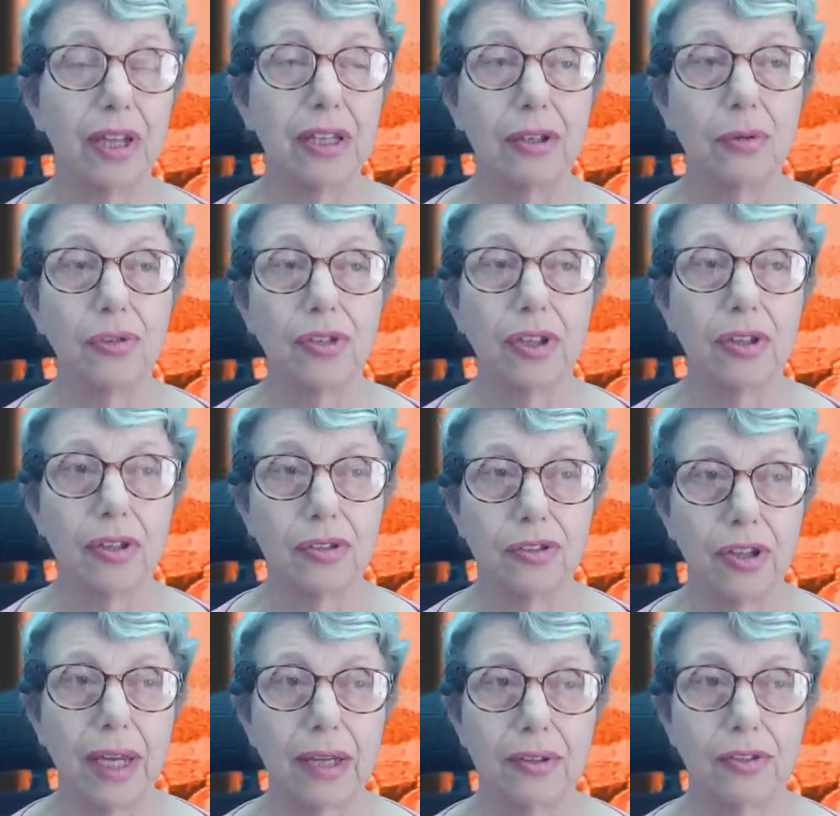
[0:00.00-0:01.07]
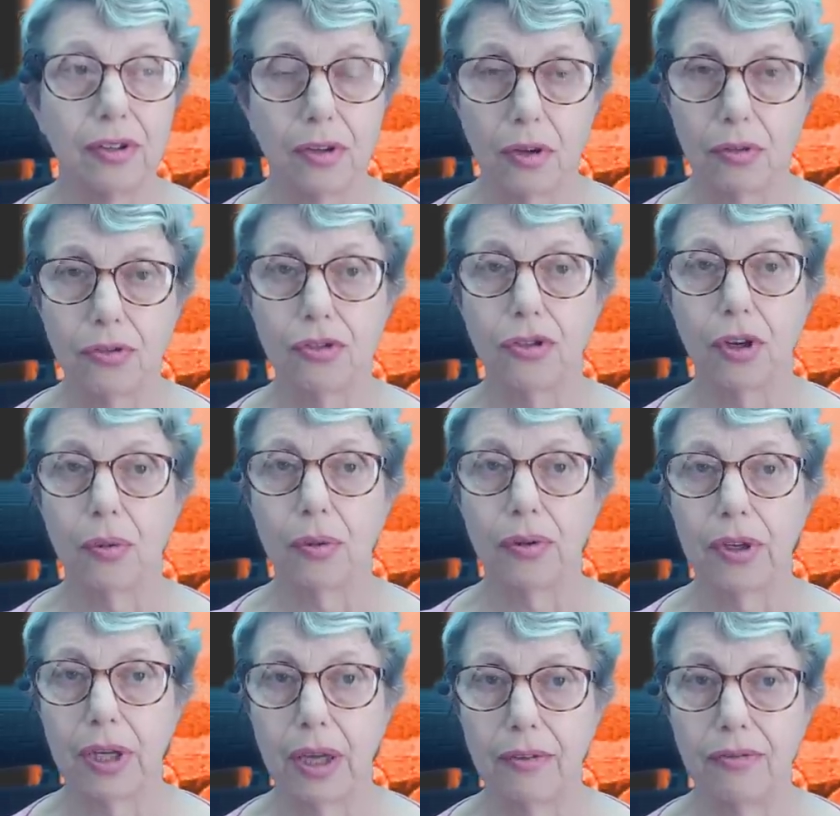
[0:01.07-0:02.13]
They're using the debt to control
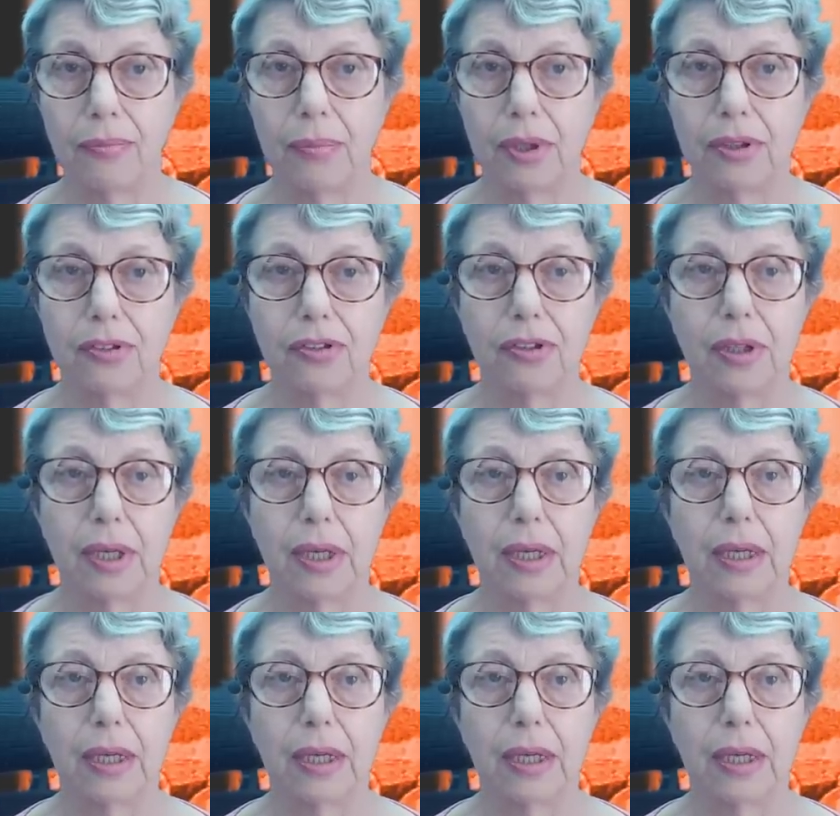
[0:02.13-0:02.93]
the governments.